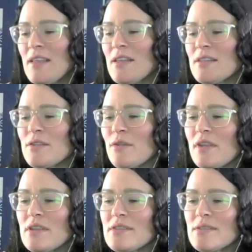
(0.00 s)
So
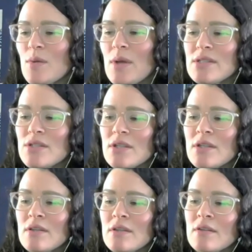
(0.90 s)
this
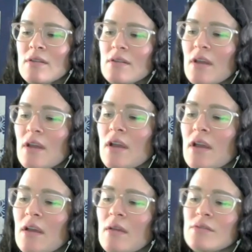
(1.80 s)
question
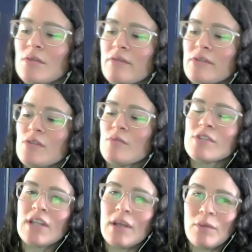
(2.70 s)
sort of assumes
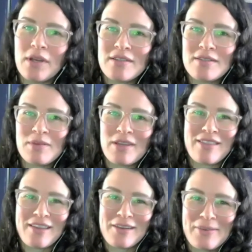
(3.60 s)
that I wanted to be a
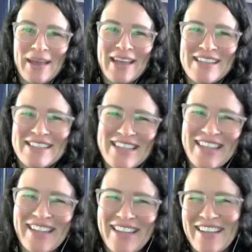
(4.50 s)
therapist,
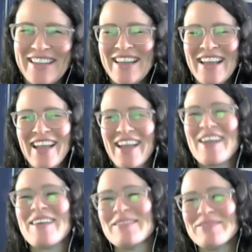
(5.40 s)

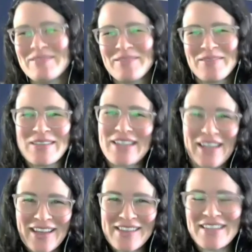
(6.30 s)
which
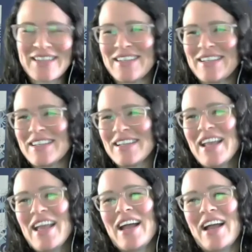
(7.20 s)
I guess I did.
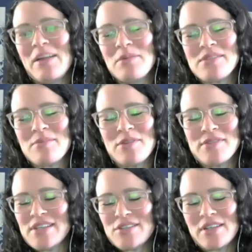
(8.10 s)
I was a
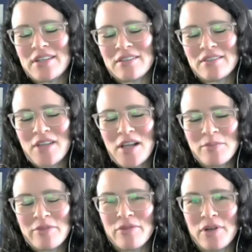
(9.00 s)
musician long
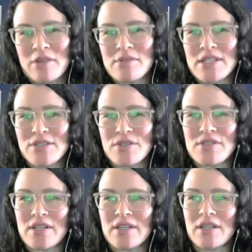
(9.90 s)
before I was
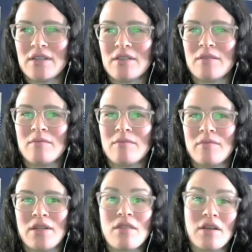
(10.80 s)
interested in
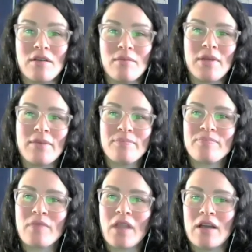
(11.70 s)
therapy.
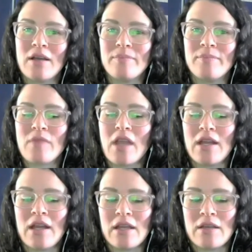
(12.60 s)

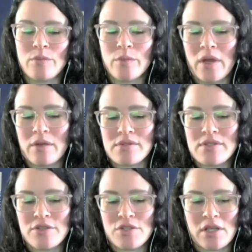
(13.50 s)
And I was
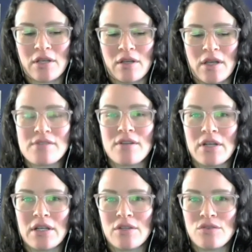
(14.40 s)
teaching, I
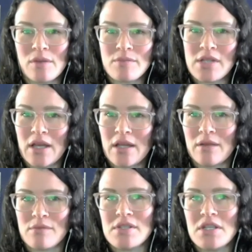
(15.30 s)
started on drum set and
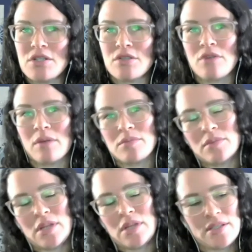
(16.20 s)
I was teaching drum
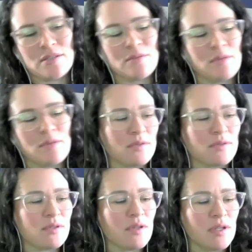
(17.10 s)
lessons when I
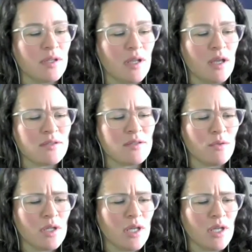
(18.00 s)
was in high
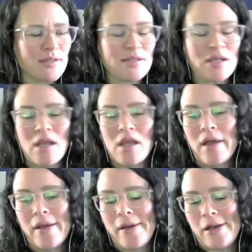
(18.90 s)
school, I guess.
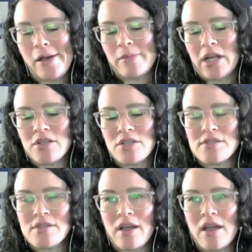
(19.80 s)
And I
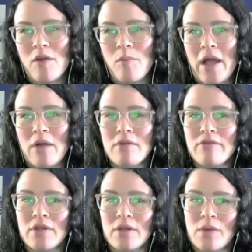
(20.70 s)
just saw how
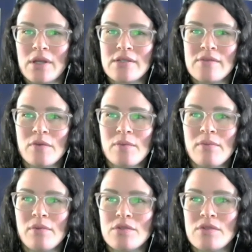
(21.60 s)
powerful it was for
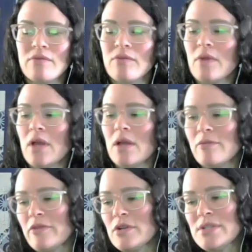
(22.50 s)
people, just
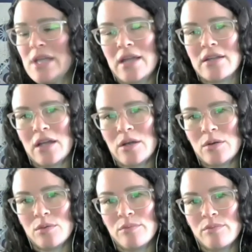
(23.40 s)
firsthand
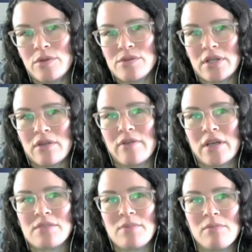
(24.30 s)
how music
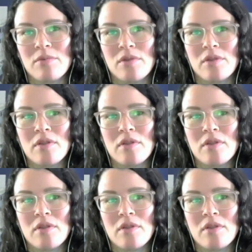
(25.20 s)
affects people